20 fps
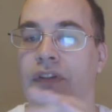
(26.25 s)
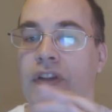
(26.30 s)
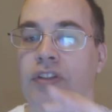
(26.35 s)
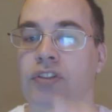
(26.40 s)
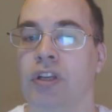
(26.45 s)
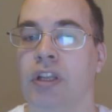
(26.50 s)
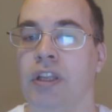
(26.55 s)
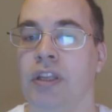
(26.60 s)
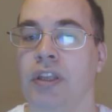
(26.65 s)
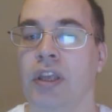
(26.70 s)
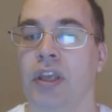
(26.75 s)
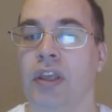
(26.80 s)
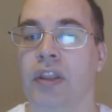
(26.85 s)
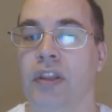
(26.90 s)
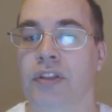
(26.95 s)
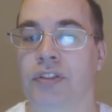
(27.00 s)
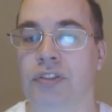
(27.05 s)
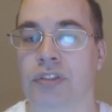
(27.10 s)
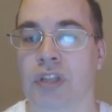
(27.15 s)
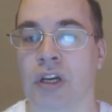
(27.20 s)
Eventually,
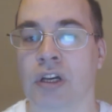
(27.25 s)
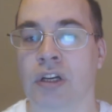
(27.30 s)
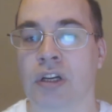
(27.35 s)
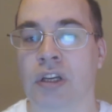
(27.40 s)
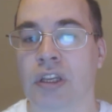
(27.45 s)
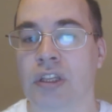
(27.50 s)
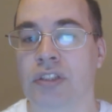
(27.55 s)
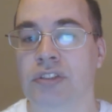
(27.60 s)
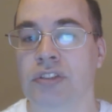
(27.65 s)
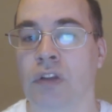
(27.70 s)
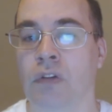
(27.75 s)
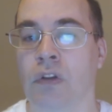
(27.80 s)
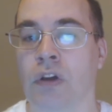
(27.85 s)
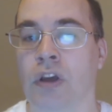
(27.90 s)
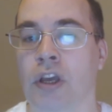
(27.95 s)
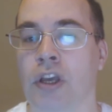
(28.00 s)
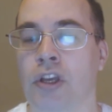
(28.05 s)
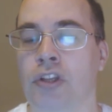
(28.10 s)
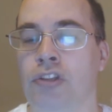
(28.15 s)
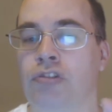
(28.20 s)
the star is no
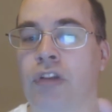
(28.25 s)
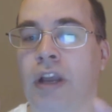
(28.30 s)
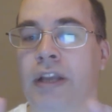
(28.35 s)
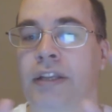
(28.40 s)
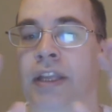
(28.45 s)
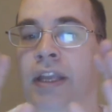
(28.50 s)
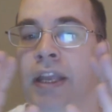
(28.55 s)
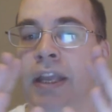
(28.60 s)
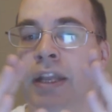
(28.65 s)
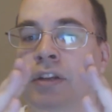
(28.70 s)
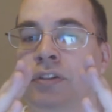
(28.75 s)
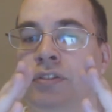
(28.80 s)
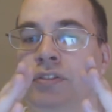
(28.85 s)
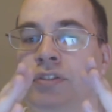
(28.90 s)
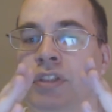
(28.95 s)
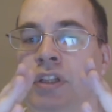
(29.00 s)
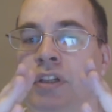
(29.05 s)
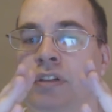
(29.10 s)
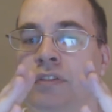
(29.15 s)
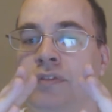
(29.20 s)
longer contracting in on
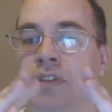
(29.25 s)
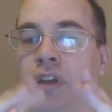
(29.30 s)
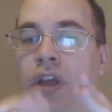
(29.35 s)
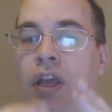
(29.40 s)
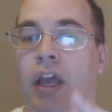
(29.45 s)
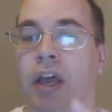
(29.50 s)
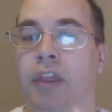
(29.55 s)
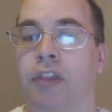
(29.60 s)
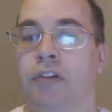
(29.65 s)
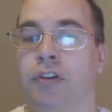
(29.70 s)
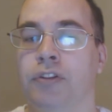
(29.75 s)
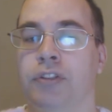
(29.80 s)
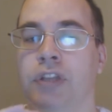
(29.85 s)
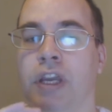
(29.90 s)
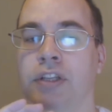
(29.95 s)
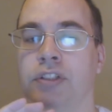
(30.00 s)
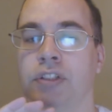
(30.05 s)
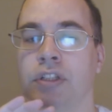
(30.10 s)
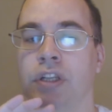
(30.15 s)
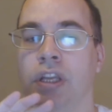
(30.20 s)
itself, and
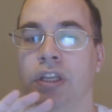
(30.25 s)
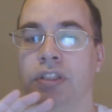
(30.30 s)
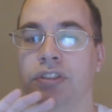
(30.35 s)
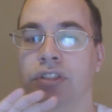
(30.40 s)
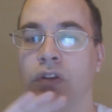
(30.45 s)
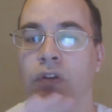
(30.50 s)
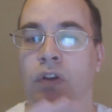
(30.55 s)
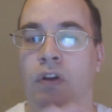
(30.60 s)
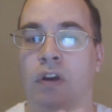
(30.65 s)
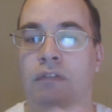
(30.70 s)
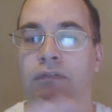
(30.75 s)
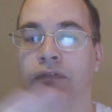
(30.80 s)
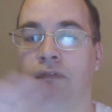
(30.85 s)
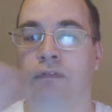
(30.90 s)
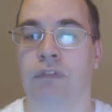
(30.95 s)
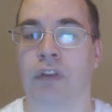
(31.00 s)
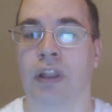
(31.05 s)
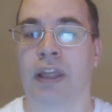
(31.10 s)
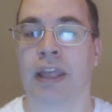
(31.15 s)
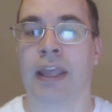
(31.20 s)
rotation no longer
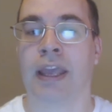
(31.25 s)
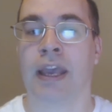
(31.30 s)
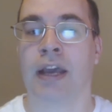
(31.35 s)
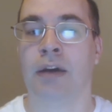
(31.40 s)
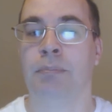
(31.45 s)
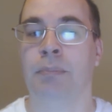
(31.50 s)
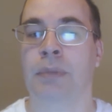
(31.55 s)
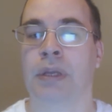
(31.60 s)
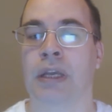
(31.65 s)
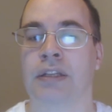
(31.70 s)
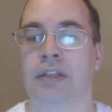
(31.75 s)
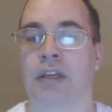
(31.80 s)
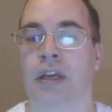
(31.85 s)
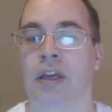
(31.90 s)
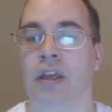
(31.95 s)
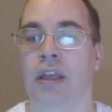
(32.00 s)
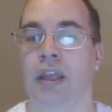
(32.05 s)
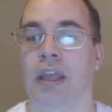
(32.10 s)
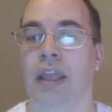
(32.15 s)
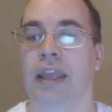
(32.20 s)
flinging out matter
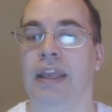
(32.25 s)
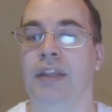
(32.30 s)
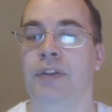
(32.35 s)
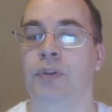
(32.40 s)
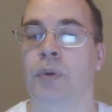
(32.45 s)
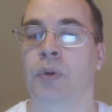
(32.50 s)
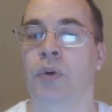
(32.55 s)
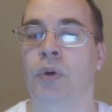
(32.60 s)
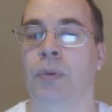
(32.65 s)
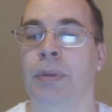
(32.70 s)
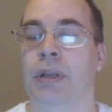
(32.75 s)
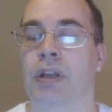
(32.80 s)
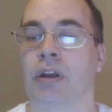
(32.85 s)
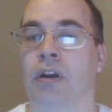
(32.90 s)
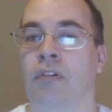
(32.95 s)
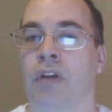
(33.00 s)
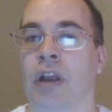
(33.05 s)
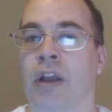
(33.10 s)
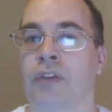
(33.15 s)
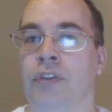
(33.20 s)
into an orbit
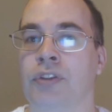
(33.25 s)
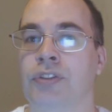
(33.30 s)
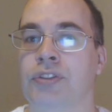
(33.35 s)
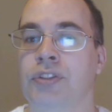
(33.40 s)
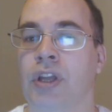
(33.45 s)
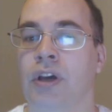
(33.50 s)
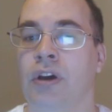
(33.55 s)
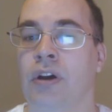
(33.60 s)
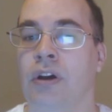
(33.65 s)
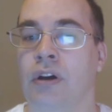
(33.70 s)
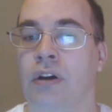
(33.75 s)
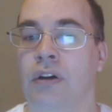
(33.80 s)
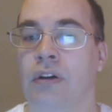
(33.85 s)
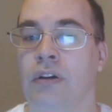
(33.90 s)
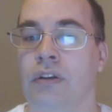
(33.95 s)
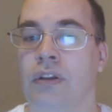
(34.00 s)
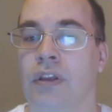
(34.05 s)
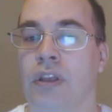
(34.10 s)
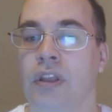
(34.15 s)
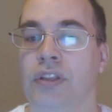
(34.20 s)
around the star.
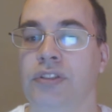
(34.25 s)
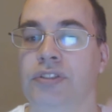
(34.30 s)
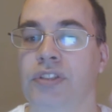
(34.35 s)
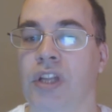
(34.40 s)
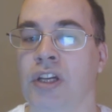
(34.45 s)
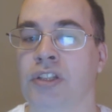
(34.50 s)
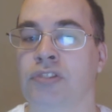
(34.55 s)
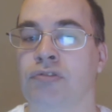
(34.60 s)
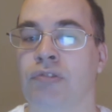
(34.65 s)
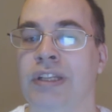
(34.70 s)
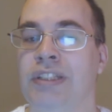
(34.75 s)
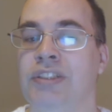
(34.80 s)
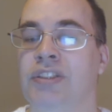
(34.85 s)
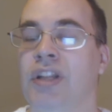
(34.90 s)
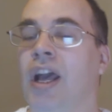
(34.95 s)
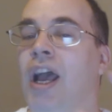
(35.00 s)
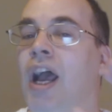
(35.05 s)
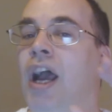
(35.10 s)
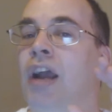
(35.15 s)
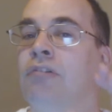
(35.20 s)
The star has
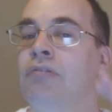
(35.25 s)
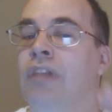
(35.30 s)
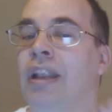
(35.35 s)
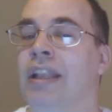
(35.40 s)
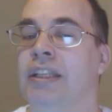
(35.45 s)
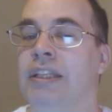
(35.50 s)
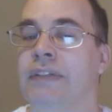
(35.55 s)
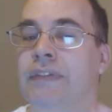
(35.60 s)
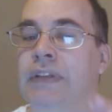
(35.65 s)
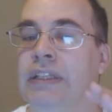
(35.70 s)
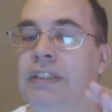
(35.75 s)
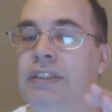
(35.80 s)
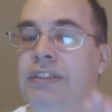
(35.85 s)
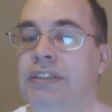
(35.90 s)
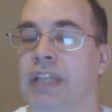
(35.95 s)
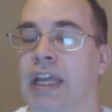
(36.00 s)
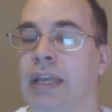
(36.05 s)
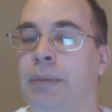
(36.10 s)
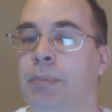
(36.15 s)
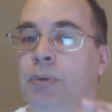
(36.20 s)
reached a relatively
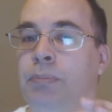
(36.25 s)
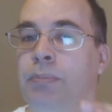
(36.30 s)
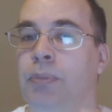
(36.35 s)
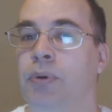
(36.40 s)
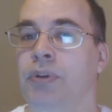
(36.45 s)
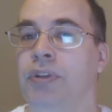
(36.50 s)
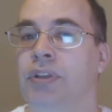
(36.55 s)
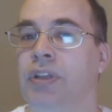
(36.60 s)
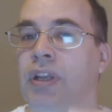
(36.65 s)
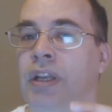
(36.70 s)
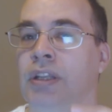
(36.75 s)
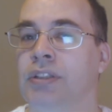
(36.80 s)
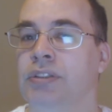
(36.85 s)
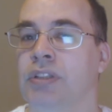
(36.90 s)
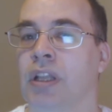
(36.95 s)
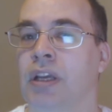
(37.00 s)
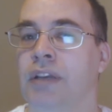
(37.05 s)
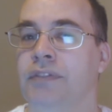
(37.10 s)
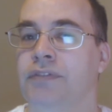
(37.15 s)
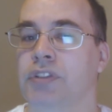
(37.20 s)
stable point in
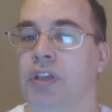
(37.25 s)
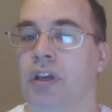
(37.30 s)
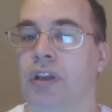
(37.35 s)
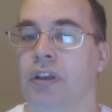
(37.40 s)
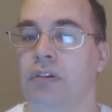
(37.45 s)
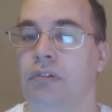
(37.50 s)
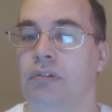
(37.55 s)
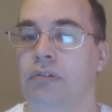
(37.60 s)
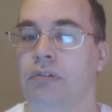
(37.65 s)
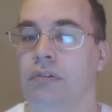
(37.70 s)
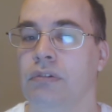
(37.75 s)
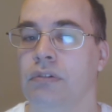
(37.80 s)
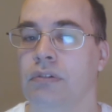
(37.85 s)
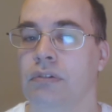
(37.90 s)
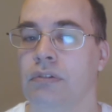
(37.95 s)
its life cycle.